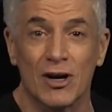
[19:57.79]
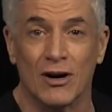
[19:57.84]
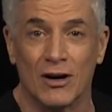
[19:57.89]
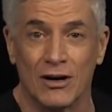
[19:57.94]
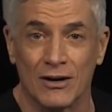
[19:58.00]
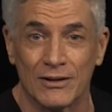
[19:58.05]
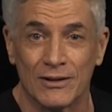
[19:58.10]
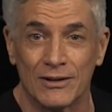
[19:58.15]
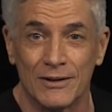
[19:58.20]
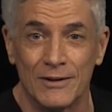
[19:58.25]

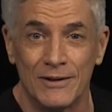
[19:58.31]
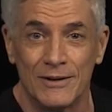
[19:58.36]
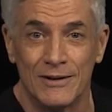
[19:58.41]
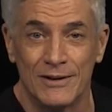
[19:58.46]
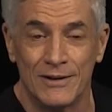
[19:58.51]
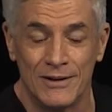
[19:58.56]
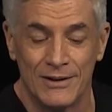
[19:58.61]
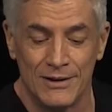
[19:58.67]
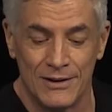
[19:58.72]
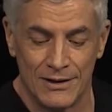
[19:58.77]
God.
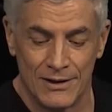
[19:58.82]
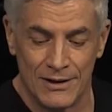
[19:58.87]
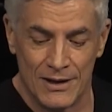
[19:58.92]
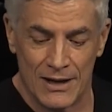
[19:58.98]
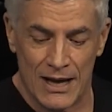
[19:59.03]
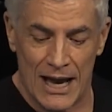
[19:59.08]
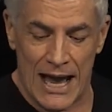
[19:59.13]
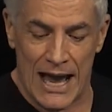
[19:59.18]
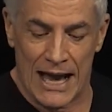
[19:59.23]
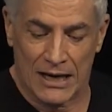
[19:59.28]

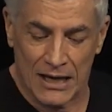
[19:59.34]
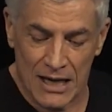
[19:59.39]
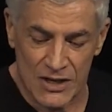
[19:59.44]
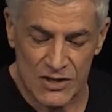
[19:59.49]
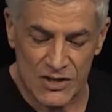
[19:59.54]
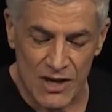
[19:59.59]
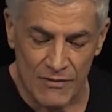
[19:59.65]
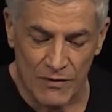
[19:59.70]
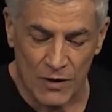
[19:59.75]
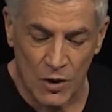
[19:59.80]
And
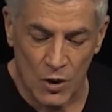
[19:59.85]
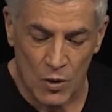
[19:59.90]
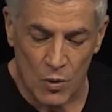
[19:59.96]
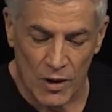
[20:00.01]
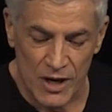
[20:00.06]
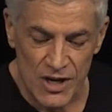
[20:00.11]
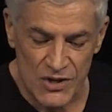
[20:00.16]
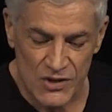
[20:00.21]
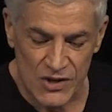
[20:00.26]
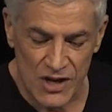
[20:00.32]
let's have a look
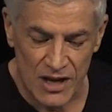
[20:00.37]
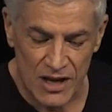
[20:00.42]
what he